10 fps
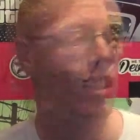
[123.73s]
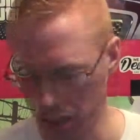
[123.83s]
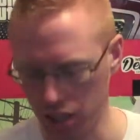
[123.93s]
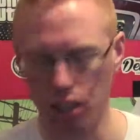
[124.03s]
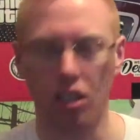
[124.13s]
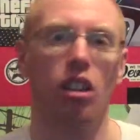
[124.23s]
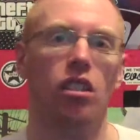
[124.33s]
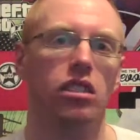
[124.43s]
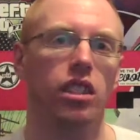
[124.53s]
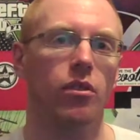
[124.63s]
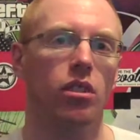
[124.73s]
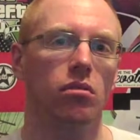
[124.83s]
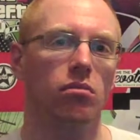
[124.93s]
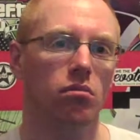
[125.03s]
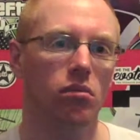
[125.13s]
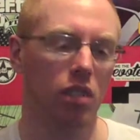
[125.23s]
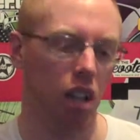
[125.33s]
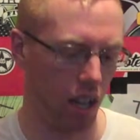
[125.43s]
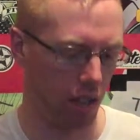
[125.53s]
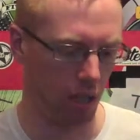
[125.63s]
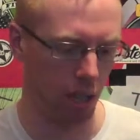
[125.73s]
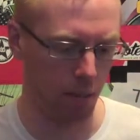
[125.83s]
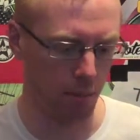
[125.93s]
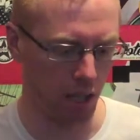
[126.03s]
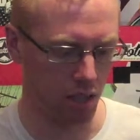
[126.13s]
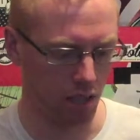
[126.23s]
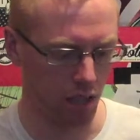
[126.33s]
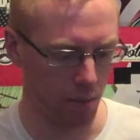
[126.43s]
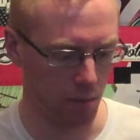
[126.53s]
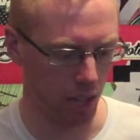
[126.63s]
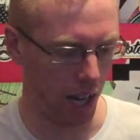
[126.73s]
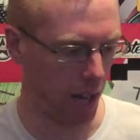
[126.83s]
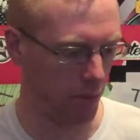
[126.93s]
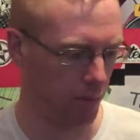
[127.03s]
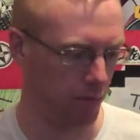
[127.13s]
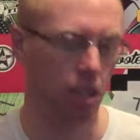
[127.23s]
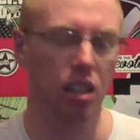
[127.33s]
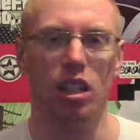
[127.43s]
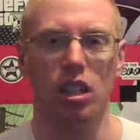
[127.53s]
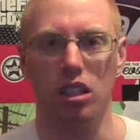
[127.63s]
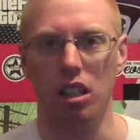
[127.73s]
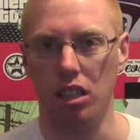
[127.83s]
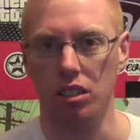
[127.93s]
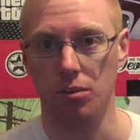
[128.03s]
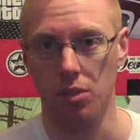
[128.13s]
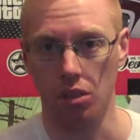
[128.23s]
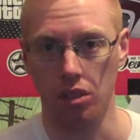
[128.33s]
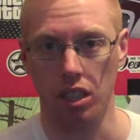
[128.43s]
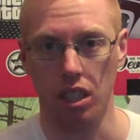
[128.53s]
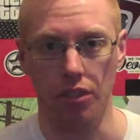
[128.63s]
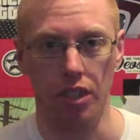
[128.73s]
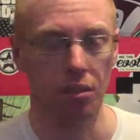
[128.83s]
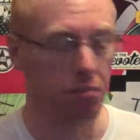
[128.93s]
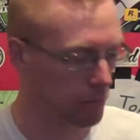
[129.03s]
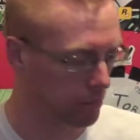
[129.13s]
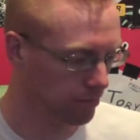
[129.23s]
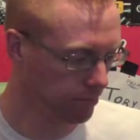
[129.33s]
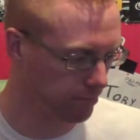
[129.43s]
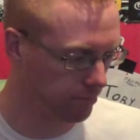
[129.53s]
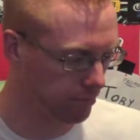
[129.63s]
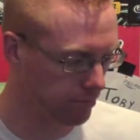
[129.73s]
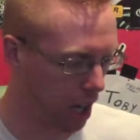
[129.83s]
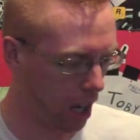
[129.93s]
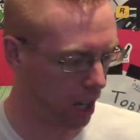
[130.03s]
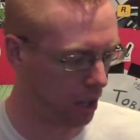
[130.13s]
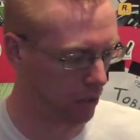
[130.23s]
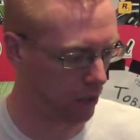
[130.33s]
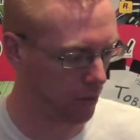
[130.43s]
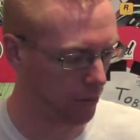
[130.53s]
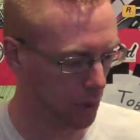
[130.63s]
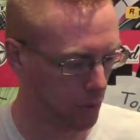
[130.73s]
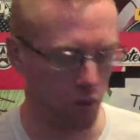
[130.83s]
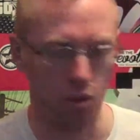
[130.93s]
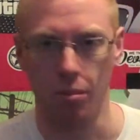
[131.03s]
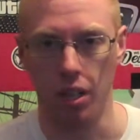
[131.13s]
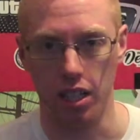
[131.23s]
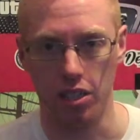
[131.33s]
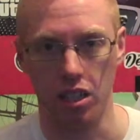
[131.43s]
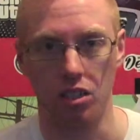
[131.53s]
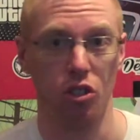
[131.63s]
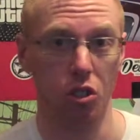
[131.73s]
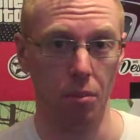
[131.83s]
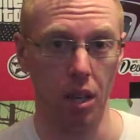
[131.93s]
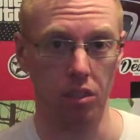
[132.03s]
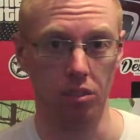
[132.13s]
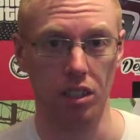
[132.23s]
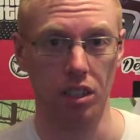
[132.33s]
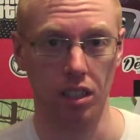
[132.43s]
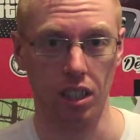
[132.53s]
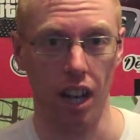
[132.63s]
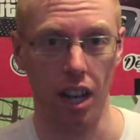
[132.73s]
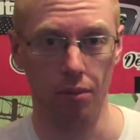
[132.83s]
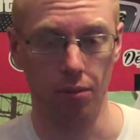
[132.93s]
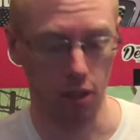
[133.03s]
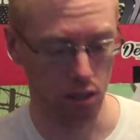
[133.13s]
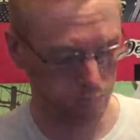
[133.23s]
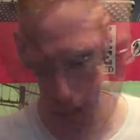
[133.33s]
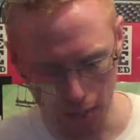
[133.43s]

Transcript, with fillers: But then you got several Elimination Chambers have the likes of John Cena in. You've got a few with Triple H in, Shawn Michaels in a handful.